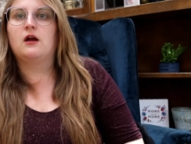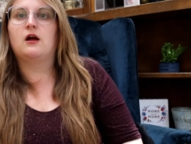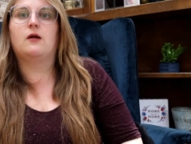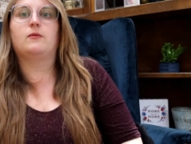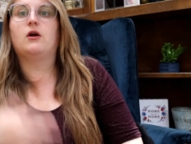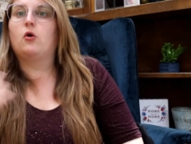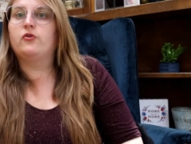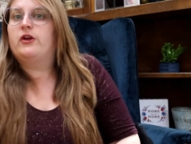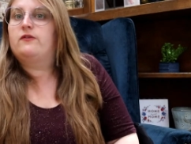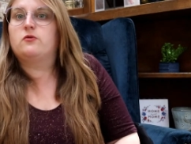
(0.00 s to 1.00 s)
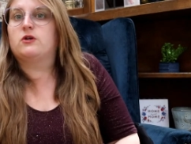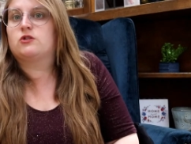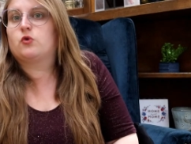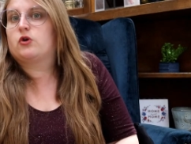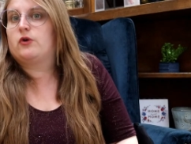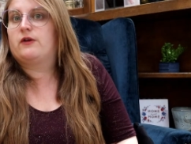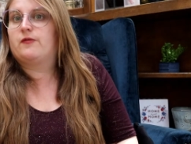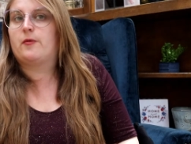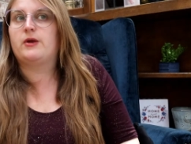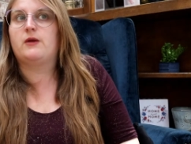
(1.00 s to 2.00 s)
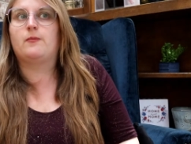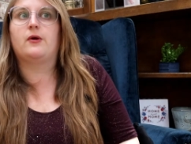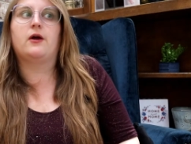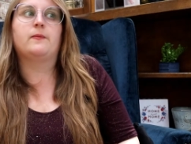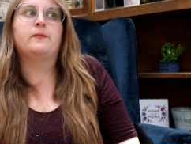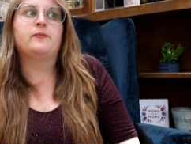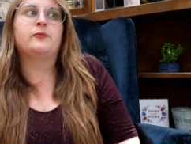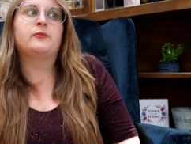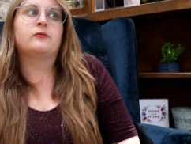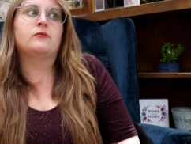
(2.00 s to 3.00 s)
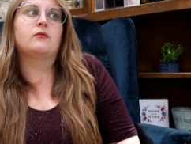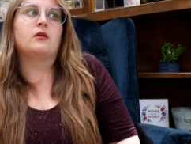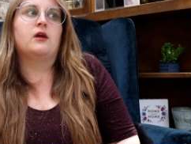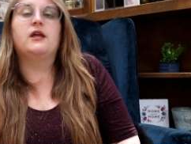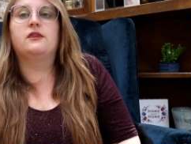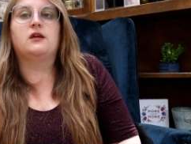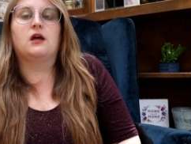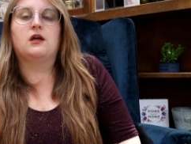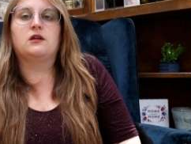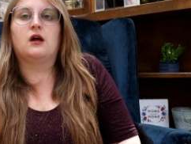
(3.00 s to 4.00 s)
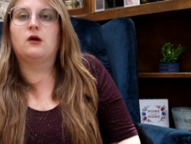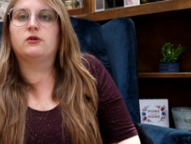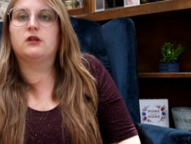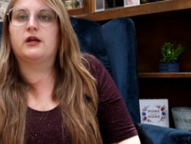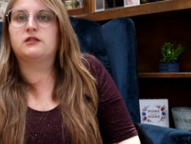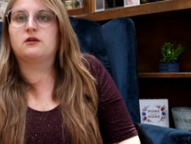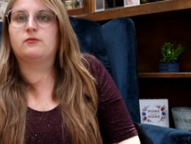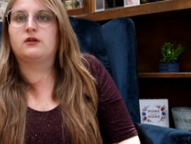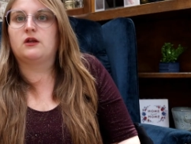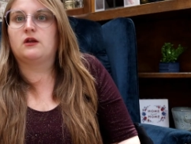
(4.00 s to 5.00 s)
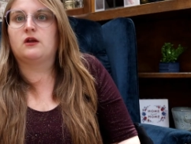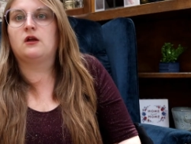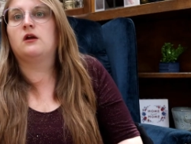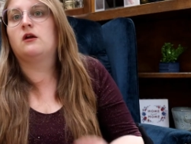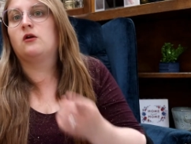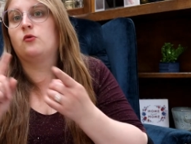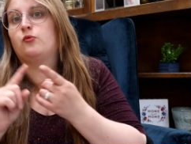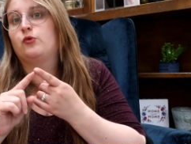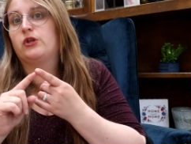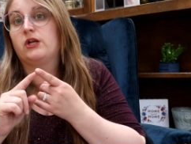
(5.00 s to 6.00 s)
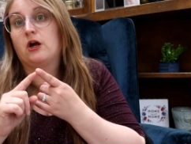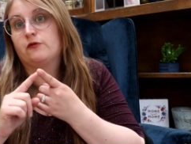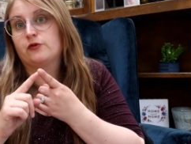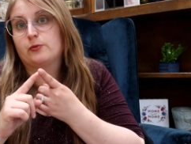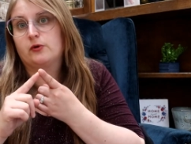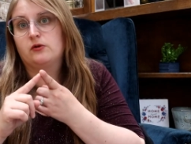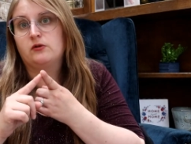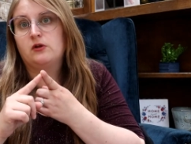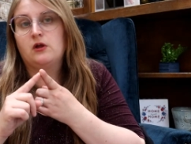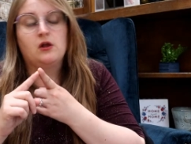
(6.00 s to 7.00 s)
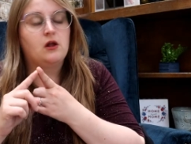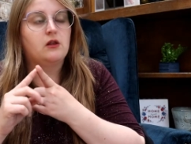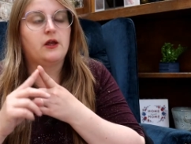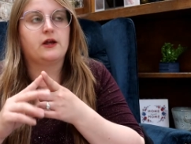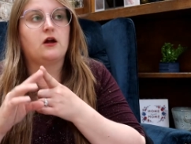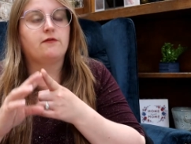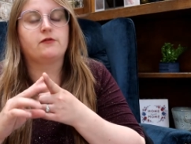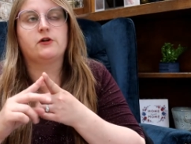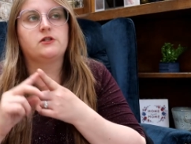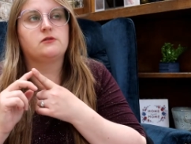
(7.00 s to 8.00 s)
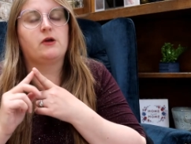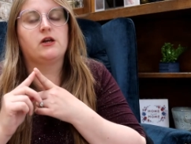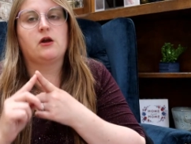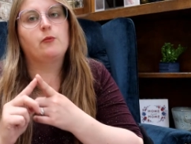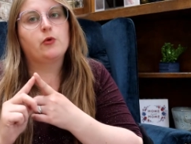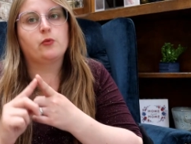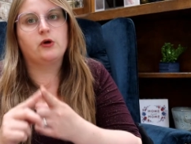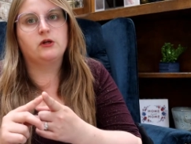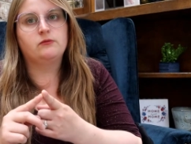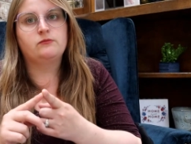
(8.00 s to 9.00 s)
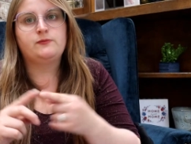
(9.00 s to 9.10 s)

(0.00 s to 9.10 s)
Um, Old Navy ones work great for me, but in the end, I would like something really comfortable. Like comfort is my number one.